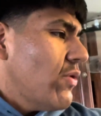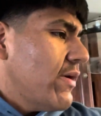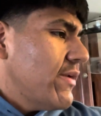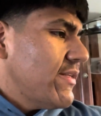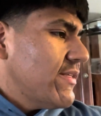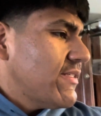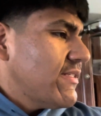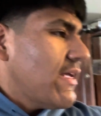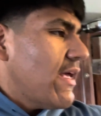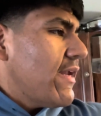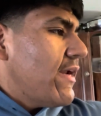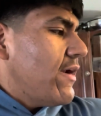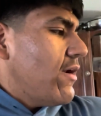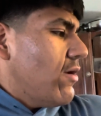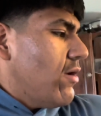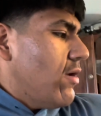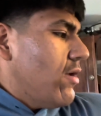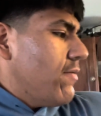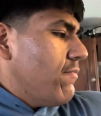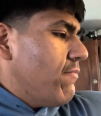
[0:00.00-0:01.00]
I decided
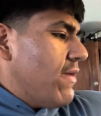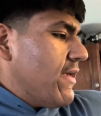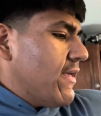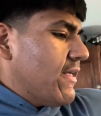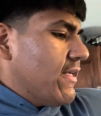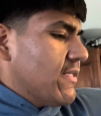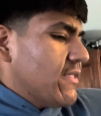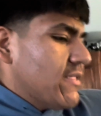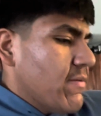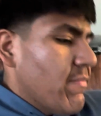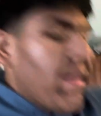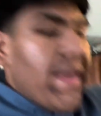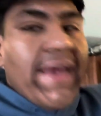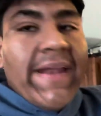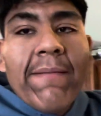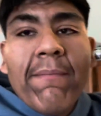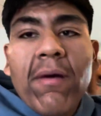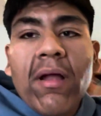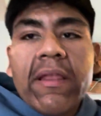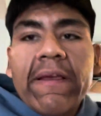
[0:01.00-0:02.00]
on making some
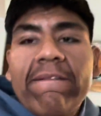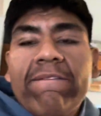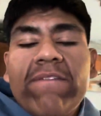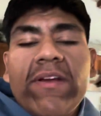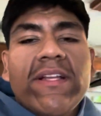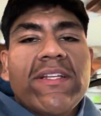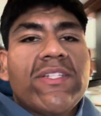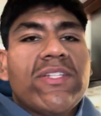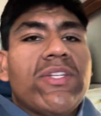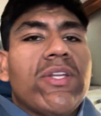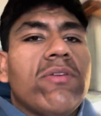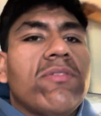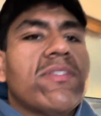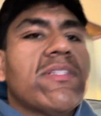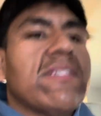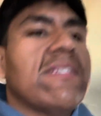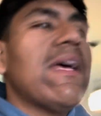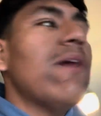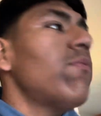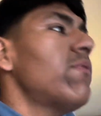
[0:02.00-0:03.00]
anabolic French toast
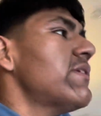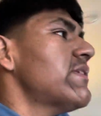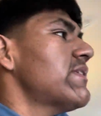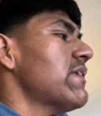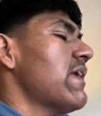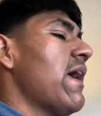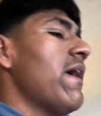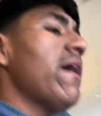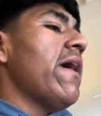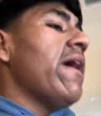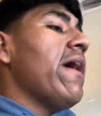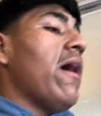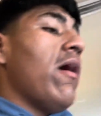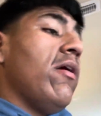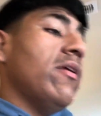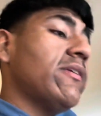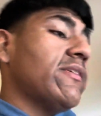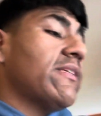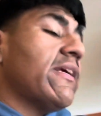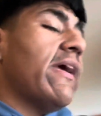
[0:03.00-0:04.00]
because I was, I, I
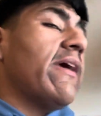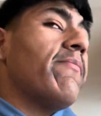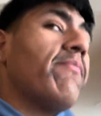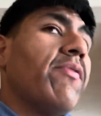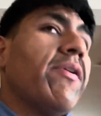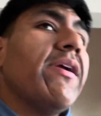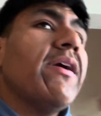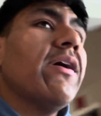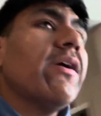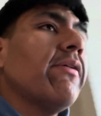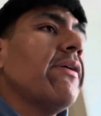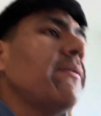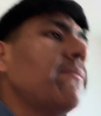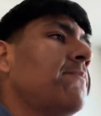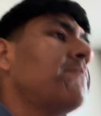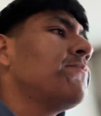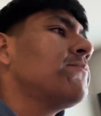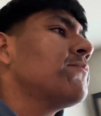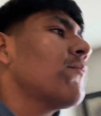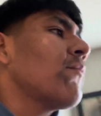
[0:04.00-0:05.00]
honestly, I am pretty hungry,
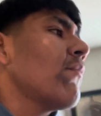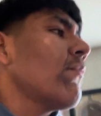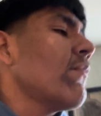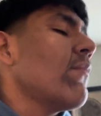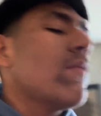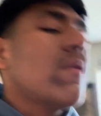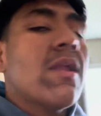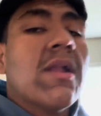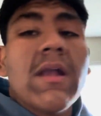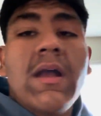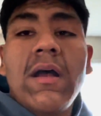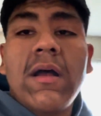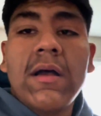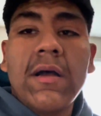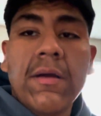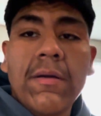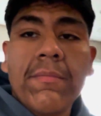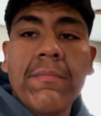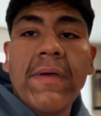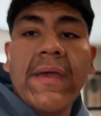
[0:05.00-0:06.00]

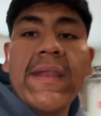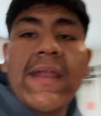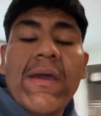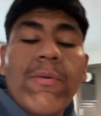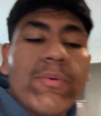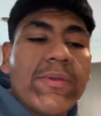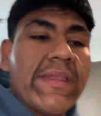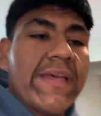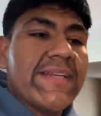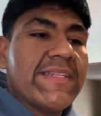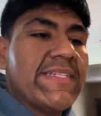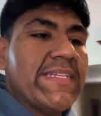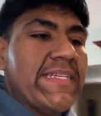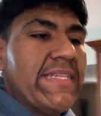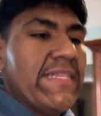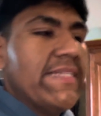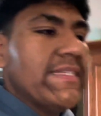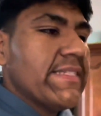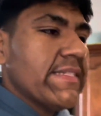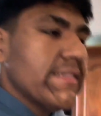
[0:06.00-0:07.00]
um, and I would like to
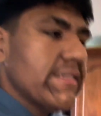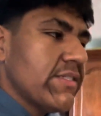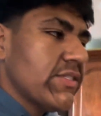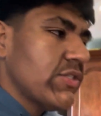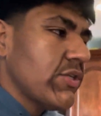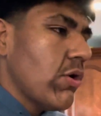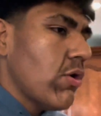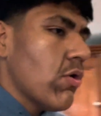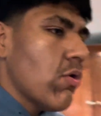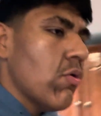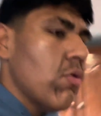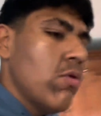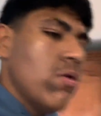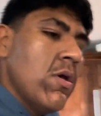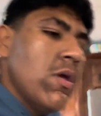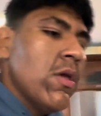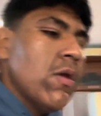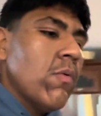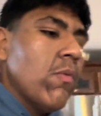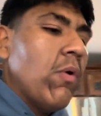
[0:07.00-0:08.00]
eat. So
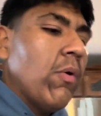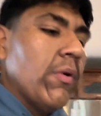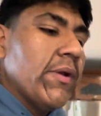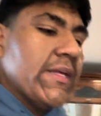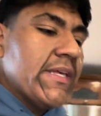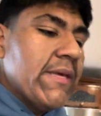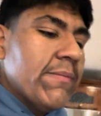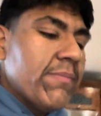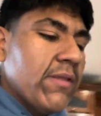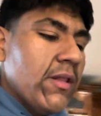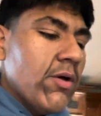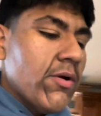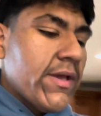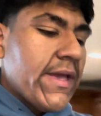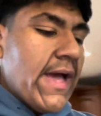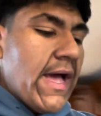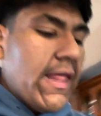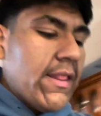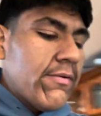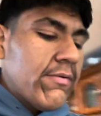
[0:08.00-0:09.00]
I want to keep it low
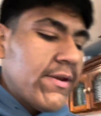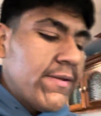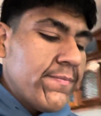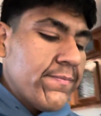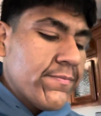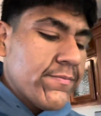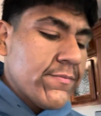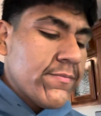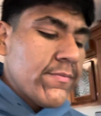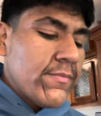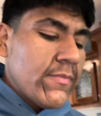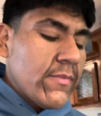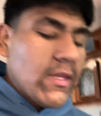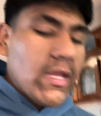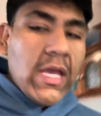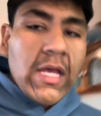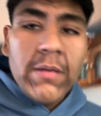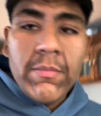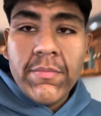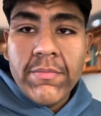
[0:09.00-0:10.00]
calorie,
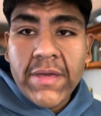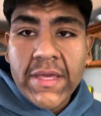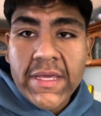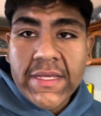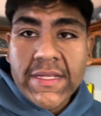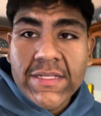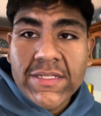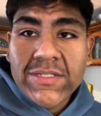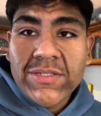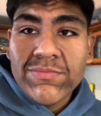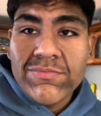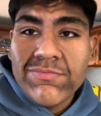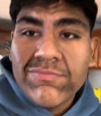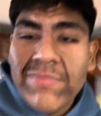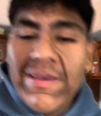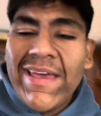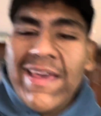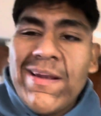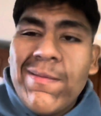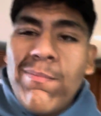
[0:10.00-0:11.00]
and I'm making
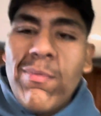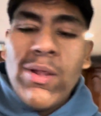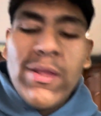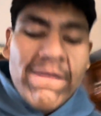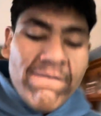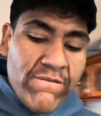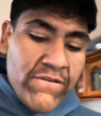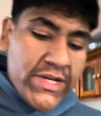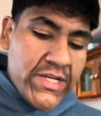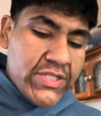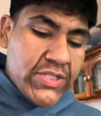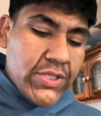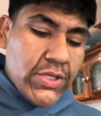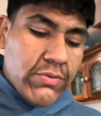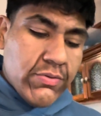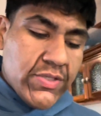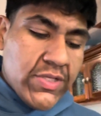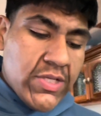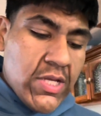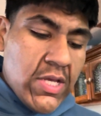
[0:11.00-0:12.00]
some anabolic French
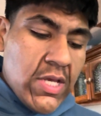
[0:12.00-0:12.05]
toast.